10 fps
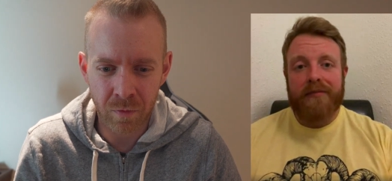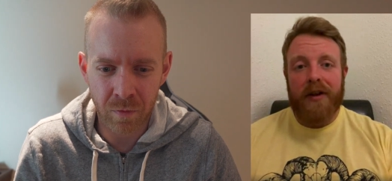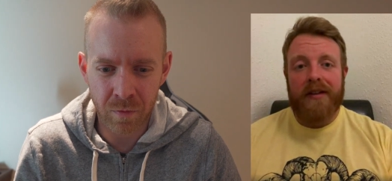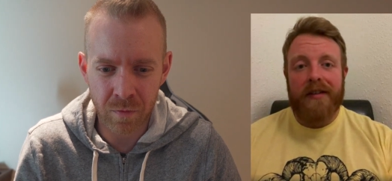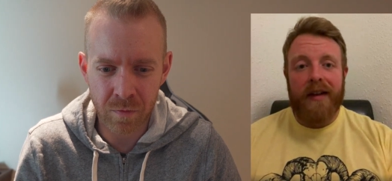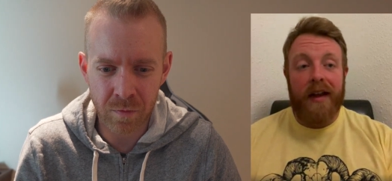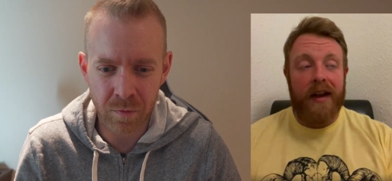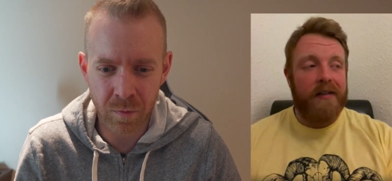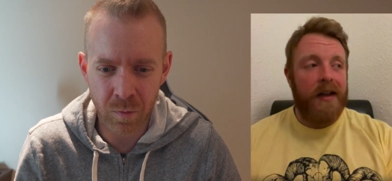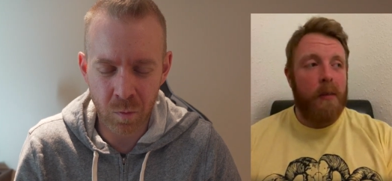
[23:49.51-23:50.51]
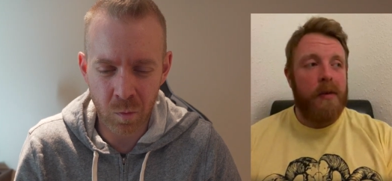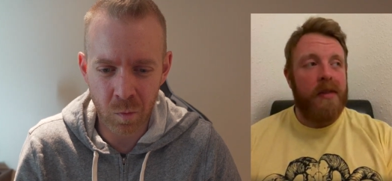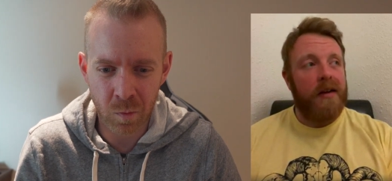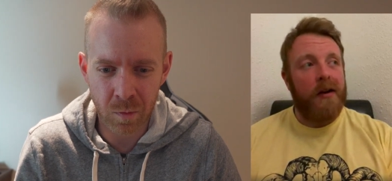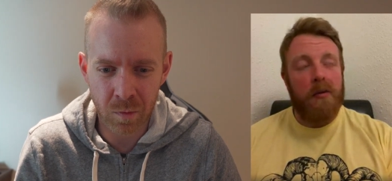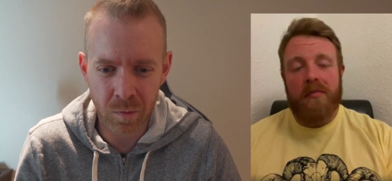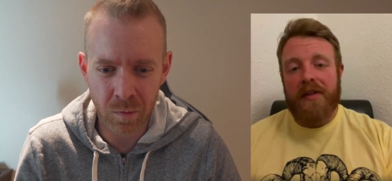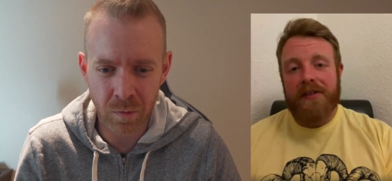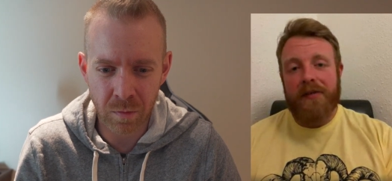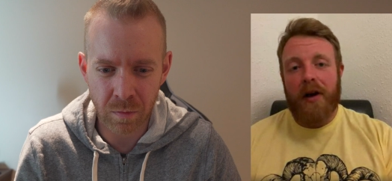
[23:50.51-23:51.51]
Speaker 1: and again, happy that I'm
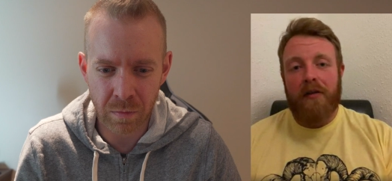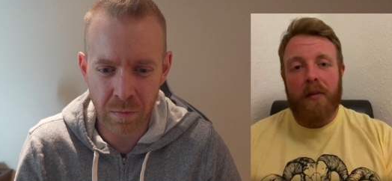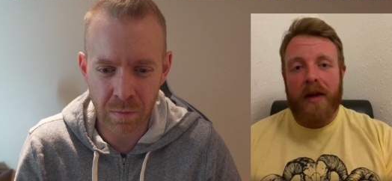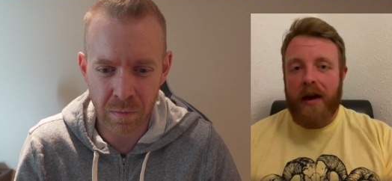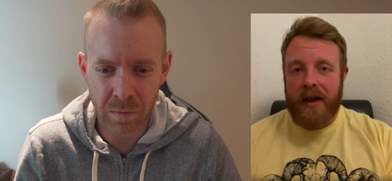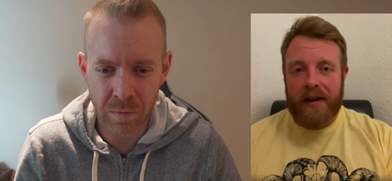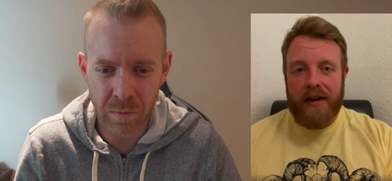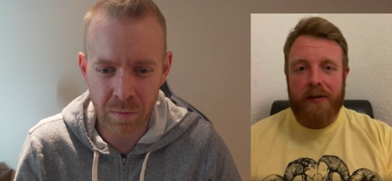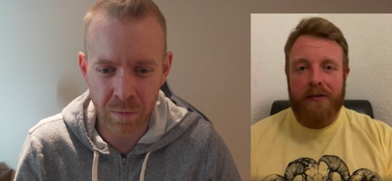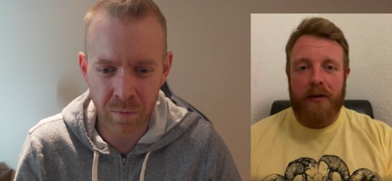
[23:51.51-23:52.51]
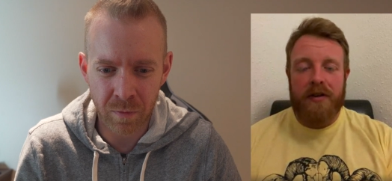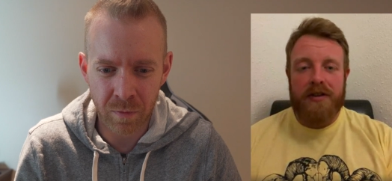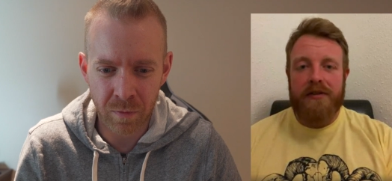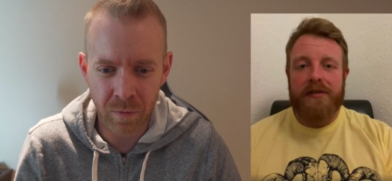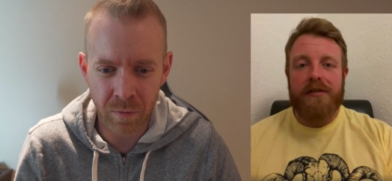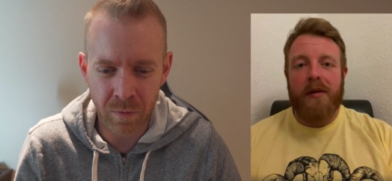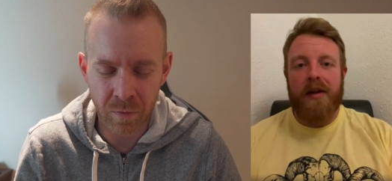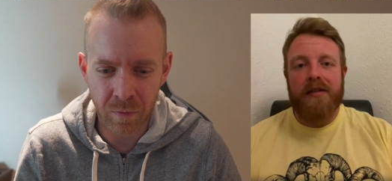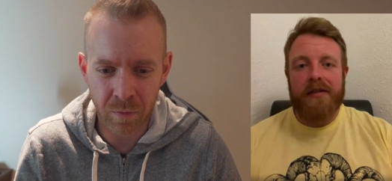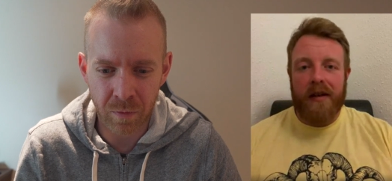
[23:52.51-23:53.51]
this far in without any niggles or issues as
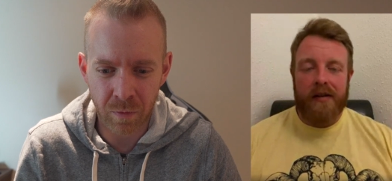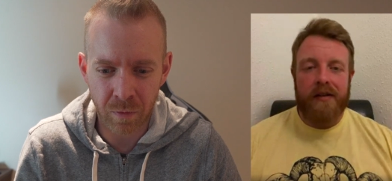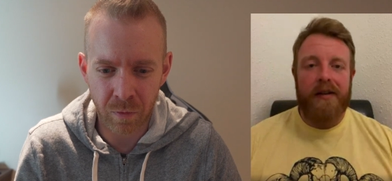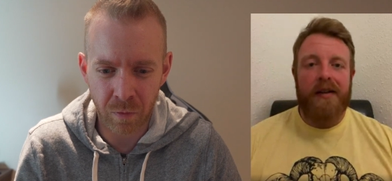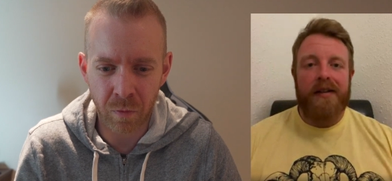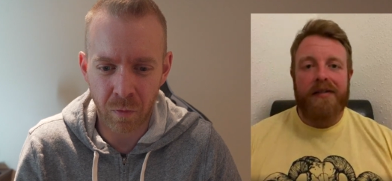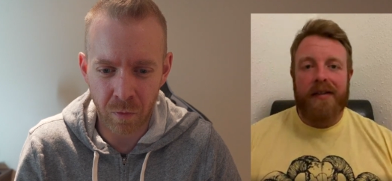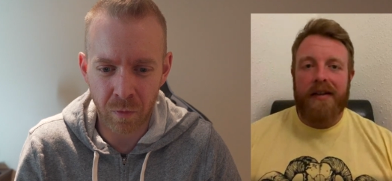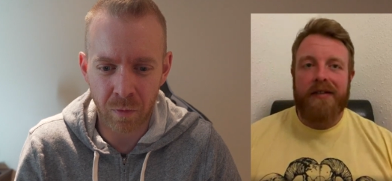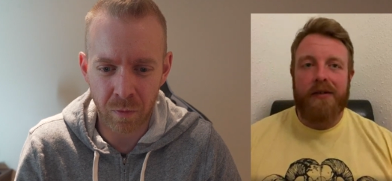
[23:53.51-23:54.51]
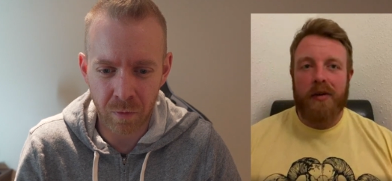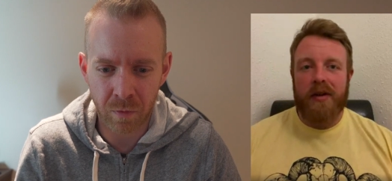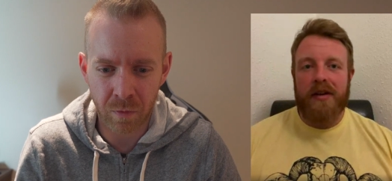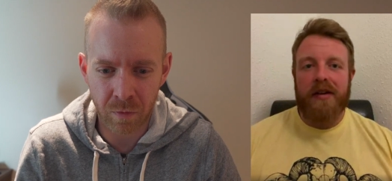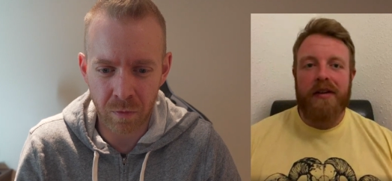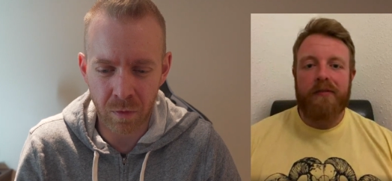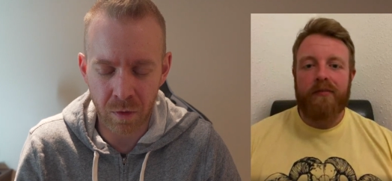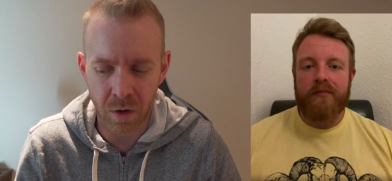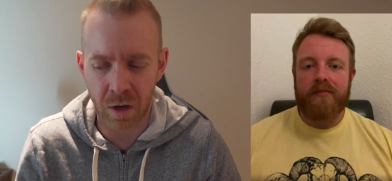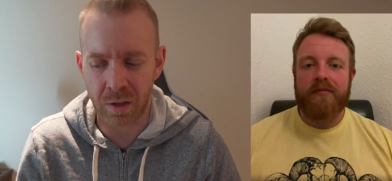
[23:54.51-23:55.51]
well. So, so yeah, it's all good.
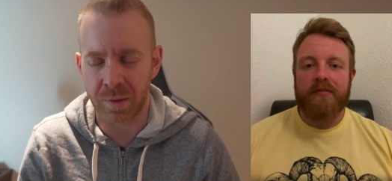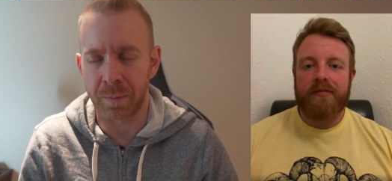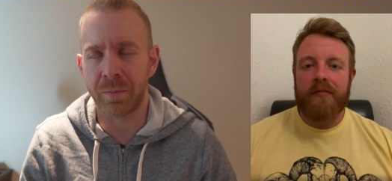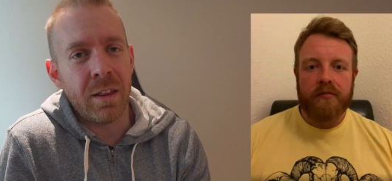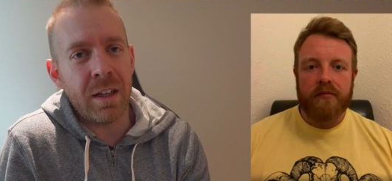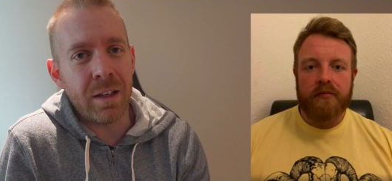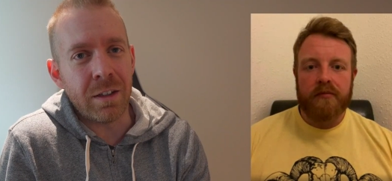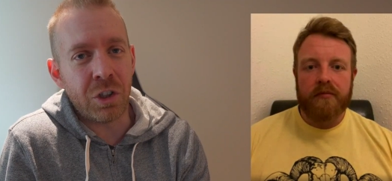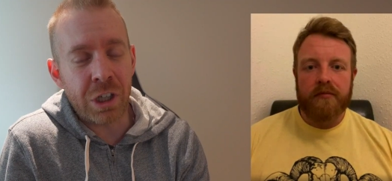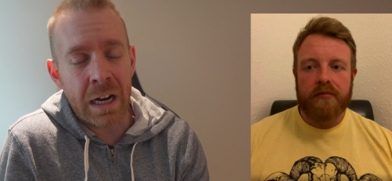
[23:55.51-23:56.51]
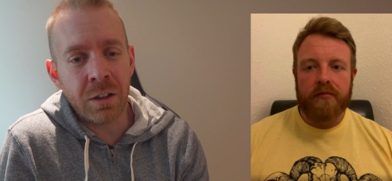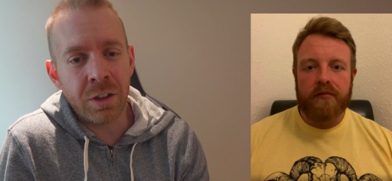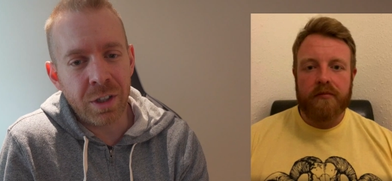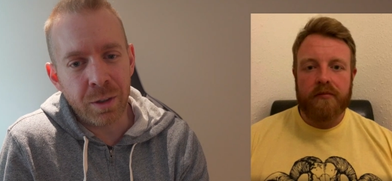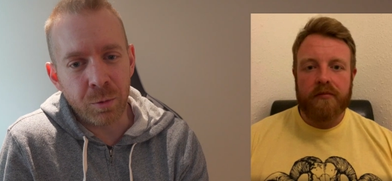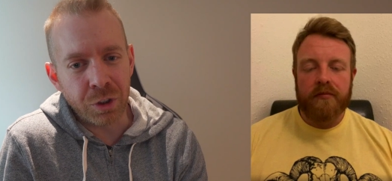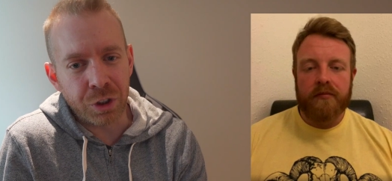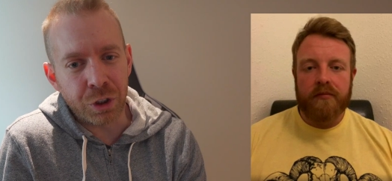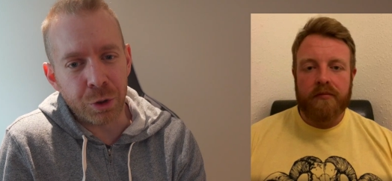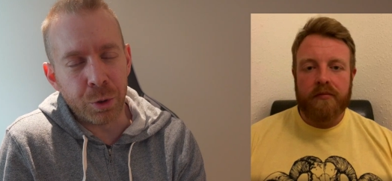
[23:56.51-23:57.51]
Speaker 2: Awesome. The challenge that we'll
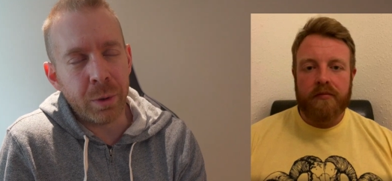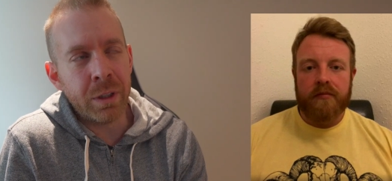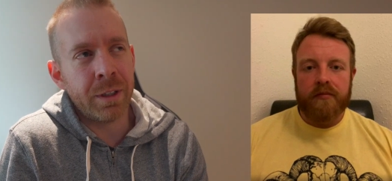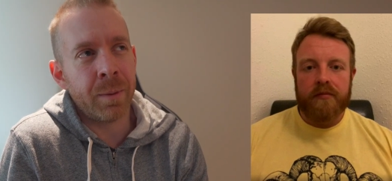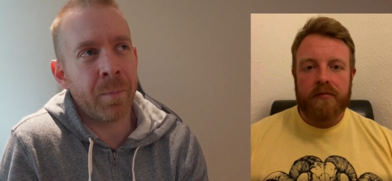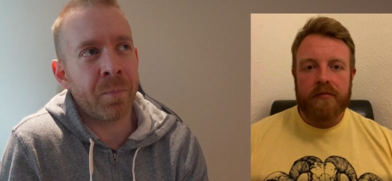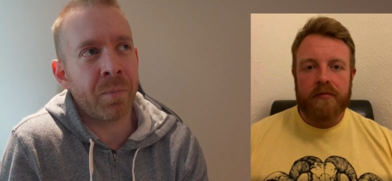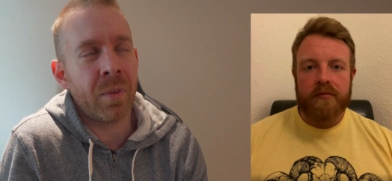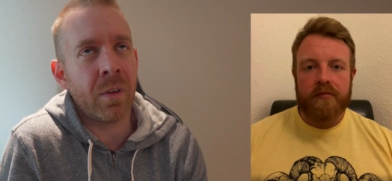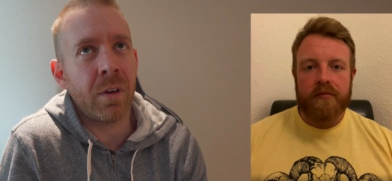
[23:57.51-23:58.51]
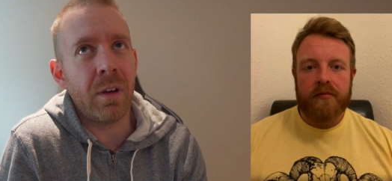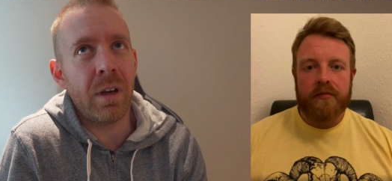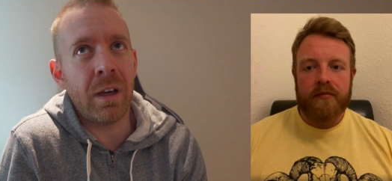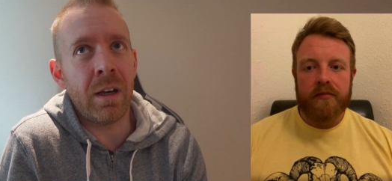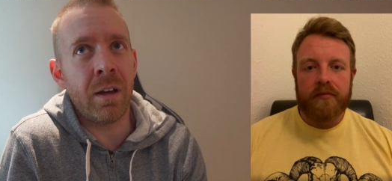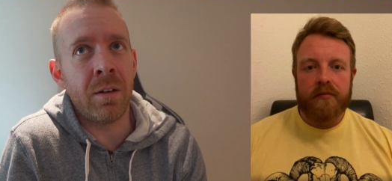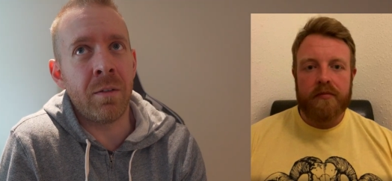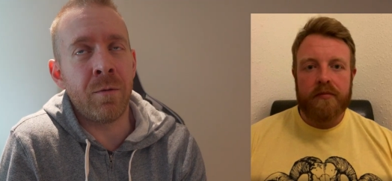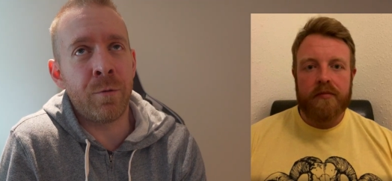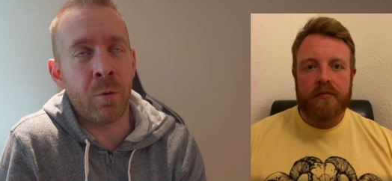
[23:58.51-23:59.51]
do
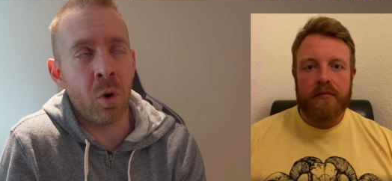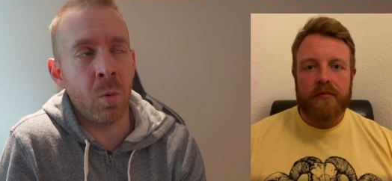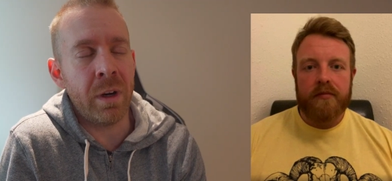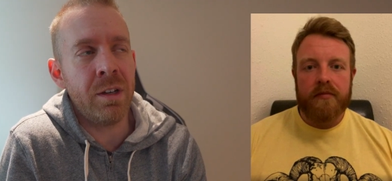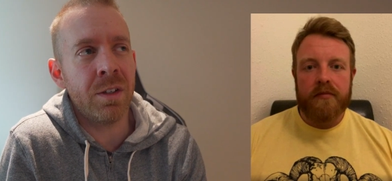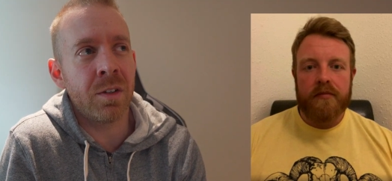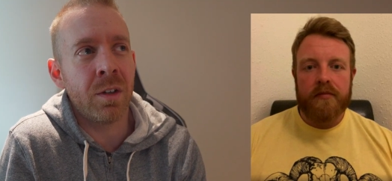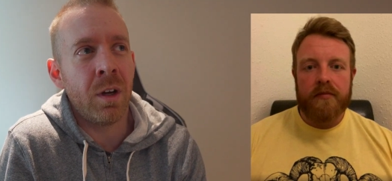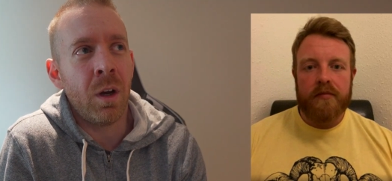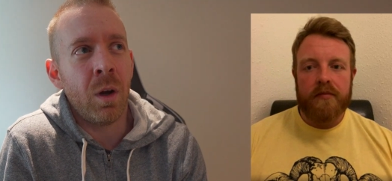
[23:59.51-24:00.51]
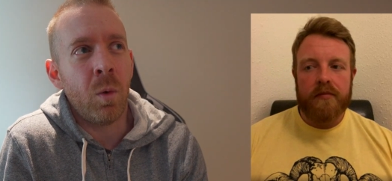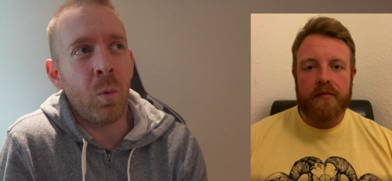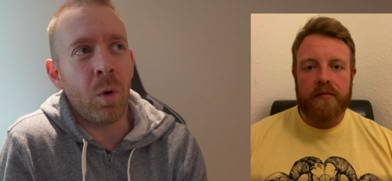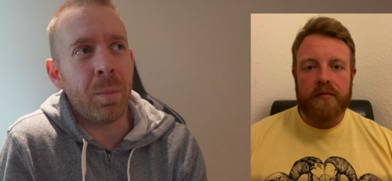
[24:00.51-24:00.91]
in four weeks will